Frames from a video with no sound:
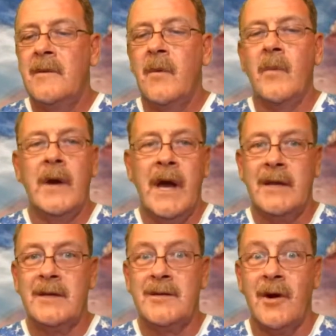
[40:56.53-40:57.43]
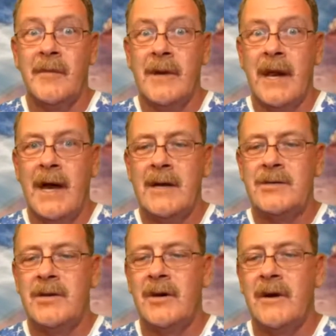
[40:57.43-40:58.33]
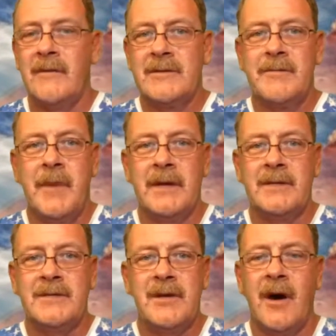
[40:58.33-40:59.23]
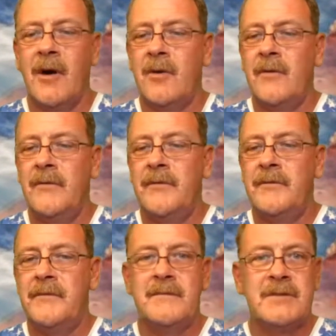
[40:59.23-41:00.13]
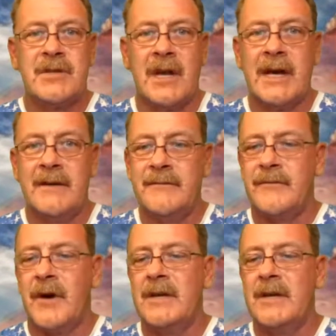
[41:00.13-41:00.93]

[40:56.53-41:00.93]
when we had the tournament last year, and it was spitting snow, sleet, and